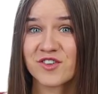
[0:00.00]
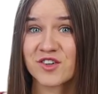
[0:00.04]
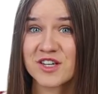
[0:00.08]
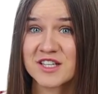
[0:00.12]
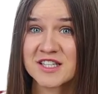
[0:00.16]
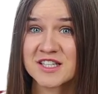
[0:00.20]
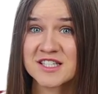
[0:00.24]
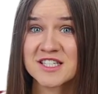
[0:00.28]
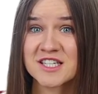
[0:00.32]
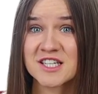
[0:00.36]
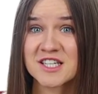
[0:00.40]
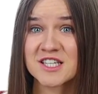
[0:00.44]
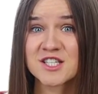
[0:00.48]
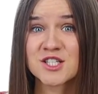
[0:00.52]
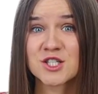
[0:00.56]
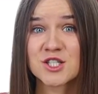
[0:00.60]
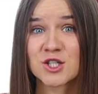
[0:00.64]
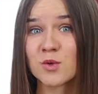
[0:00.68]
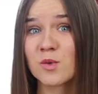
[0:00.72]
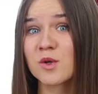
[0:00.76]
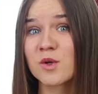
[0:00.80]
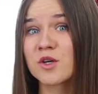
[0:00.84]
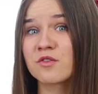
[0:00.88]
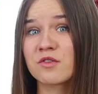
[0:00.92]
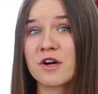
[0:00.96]
For instance,
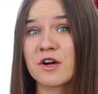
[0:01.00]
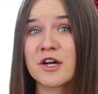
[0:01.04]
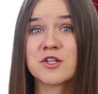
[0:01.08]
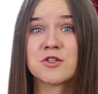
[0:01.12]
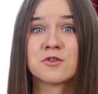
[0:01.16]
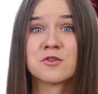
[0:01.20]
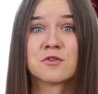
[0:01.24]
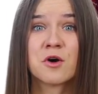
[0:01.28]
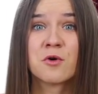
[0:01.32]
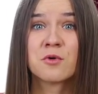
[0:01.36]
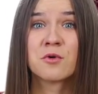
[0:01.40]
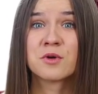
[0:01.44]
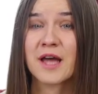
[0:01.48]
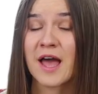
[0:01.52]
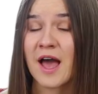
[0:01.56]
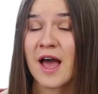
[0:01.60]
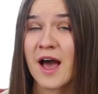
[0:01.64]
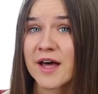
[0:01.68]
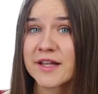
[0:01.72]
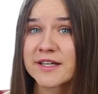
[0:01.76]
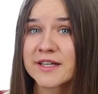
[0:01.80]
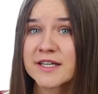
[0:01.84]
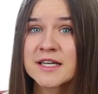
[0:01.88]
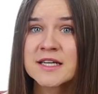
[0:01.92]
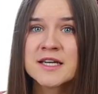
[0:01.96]
you will create your own
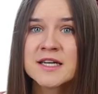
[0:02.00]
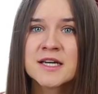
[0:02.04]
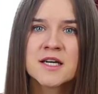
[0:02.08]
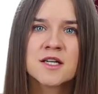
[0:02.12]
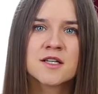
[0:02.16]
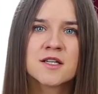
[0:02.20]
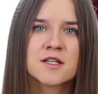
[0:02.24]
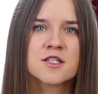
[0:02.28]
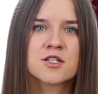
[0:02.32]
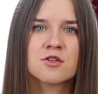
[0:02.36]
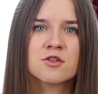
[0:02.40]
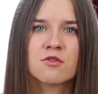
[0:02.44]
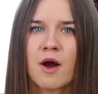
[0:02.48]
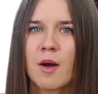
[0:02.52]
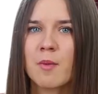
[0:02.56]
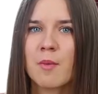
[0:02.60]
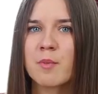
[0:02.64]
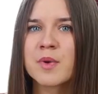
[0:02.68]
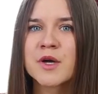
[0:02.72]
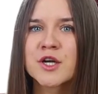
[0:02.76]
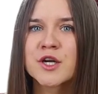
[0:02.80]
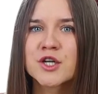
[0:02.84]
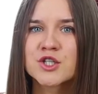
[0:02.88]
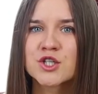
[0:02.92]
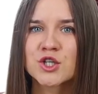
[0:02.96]
ad, describe
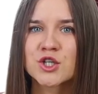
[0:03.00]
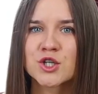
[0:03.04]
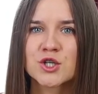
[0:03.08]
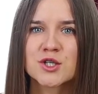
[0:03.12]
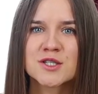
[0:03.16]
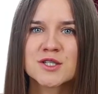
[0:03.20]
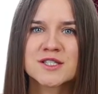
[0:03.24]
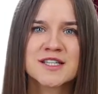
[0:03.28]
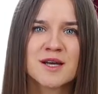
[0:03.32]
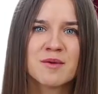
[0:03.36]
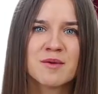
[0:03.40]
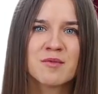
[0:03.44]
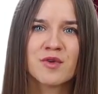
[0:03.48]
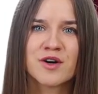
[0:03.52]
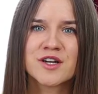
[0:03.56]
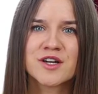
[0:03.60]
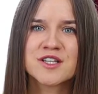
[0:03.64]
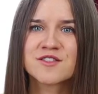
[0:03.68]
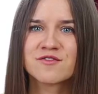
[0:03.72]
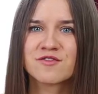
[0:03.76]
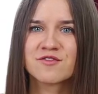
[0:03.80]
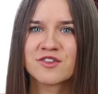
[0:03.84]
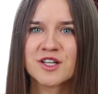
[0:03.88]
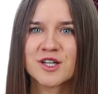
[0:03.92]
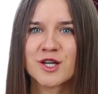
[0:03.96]
pictures,
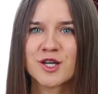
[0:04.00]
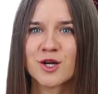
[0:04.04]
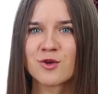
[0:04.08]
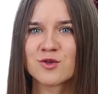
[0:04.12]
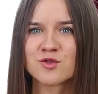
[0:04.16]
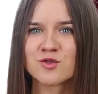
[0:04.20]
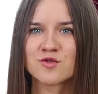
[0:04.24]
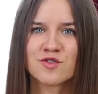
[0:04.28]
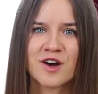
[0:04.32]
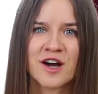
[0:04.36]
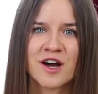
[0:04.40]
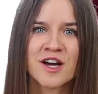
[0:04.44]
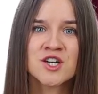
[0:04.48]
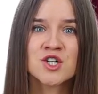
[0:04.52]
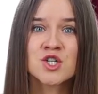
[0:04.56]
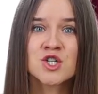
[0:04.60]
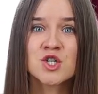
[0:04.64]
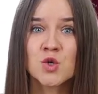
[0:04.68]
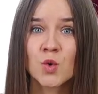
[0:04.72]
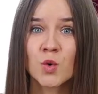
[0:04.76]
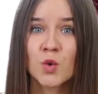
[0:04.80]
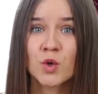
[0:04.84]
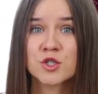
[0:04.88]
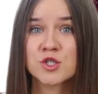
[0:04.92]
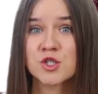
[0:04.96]
summarize videos, write a
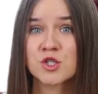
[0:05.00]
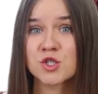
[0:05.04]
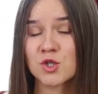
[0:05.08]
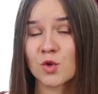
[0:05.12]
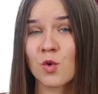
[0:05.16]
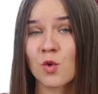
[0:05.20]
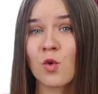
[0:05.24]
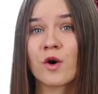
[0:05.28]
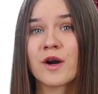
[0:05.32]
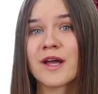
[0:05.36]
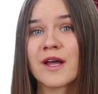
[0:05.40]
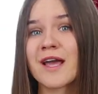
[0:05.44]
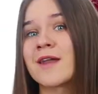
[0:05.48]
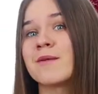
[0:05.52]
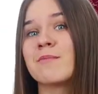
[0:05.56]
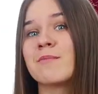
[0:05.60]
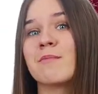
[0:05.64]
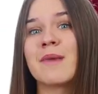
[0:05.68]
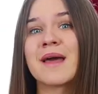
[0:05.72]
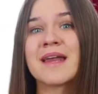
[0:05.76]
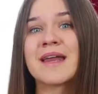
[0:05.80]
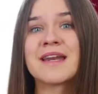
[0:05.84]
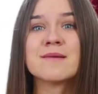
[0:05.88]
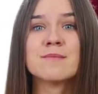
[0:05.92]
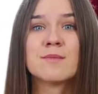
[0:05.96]
short story, and
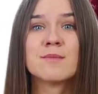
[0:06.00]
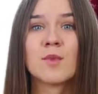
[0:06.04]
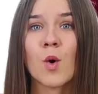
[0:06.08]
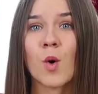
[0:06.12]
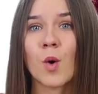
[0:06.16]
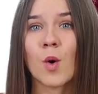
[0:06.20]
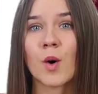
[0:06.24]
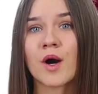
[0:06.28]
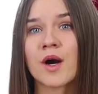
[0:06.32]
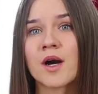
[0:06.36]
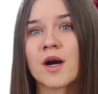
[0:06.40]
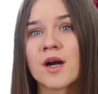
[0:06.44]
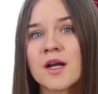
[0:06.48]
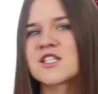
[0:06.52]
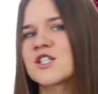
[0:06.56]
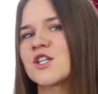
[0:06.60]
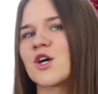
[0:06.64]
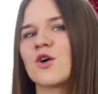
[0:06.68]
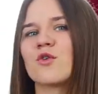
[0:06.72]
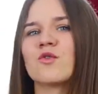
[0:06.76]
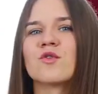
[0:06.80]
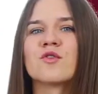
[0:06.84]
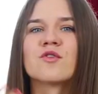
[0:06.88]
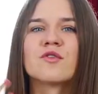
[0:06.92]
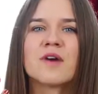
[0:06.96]
many more.
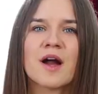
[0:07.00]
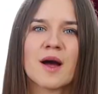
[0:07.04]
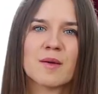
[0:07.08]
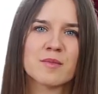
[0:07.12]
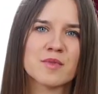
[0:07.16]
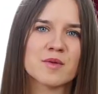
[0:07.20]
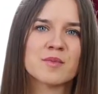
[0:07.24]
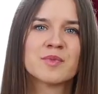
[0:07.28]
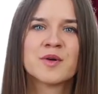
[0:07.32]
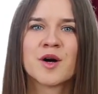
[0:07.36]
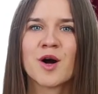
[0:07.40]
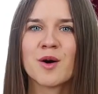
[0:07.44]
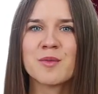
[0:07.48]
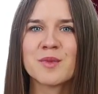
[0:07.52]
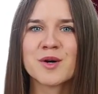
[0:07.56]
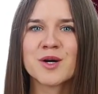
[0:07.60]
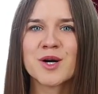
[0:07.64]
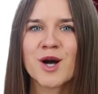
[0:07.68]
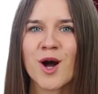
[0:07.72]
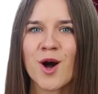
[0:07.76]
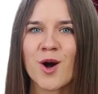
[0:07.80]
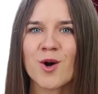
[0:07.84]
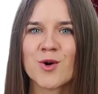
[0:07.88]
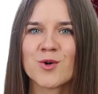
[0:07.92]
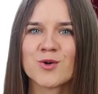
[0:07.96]
So grab the promo
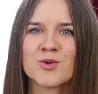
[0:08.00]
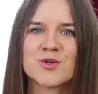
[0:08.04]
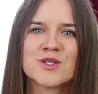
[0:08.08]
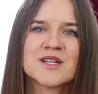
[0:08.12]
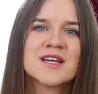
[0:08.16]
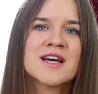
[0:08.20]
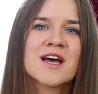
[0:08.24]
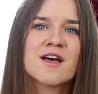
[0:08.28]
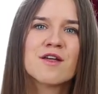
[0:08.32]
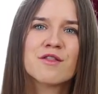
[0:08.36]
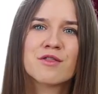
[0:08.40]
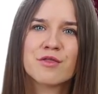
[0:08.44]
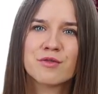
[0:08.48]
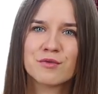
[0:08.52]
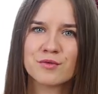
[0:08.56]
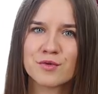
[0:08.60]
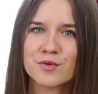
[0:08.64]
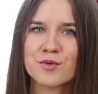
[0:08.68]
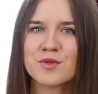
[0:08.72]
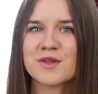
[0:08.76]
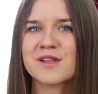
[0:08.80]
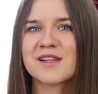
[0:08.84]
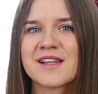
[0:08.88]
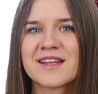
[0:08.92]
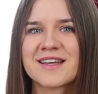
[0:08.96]
code
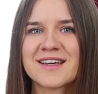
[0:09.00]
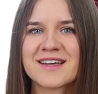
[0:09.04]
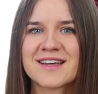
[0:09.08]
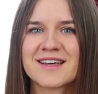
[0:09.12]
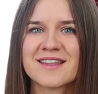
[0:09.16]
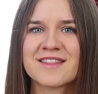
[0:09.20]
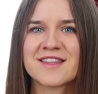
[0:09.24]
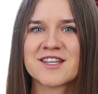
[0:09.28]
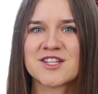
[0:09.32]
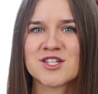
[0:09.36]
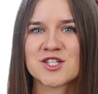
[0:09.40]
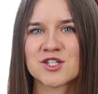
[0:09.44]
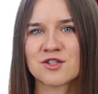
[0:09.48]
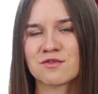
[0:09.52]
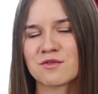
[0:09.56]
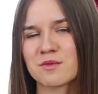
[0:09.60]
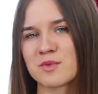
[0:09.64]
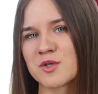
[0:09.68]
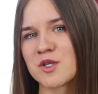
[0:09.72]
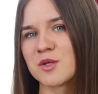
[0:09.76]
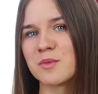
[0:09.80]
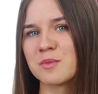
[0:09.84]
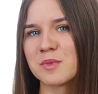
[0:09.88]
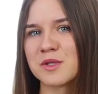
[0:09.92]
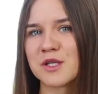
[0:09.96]
through link in the
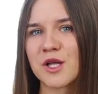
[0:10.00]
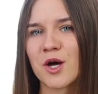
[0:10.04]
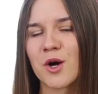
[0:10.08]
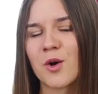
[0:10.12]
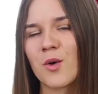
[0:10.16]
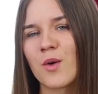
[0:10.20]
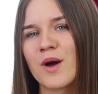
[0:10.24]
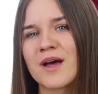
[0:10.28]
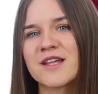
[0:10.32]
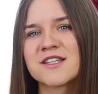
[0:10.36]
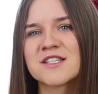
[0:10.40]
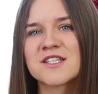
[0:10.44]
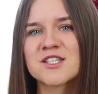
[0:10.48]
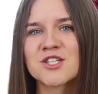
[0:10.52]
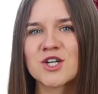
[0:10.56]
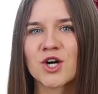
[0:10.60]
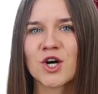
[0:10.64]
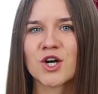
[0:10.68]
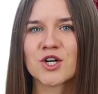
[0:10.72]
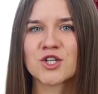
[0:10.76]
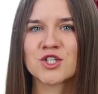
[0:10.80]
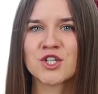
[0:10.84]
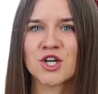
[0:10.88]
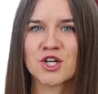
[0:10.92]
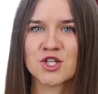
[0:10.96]
description below and
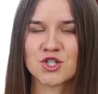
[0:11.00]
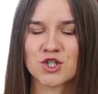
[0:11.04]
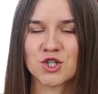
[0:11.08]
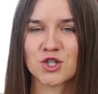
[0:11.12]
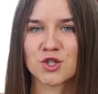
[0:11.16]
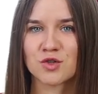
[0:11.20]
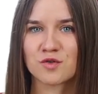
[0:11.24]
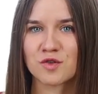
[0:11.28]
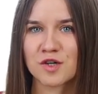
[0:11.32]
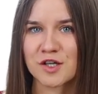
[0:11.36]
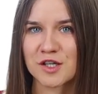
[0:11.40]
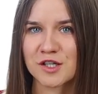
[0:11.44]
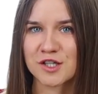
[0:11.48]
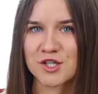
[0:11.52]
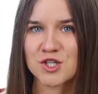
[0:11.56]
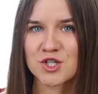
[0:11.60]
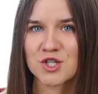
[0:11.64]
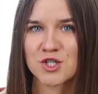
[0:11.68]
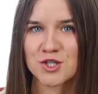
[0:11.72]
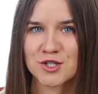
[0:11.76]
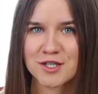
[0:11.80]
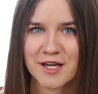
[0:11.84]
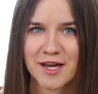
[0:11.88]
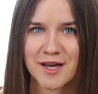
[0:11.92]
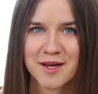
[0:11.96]
start changing your English
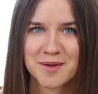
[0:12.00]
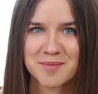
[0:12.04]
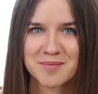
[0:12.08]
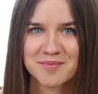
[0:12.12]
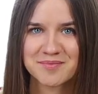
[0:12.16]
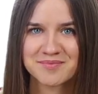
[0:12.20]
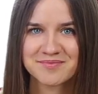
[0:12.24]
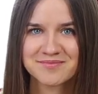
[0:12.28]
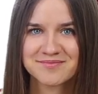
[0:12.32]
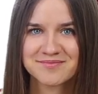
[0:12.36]
today.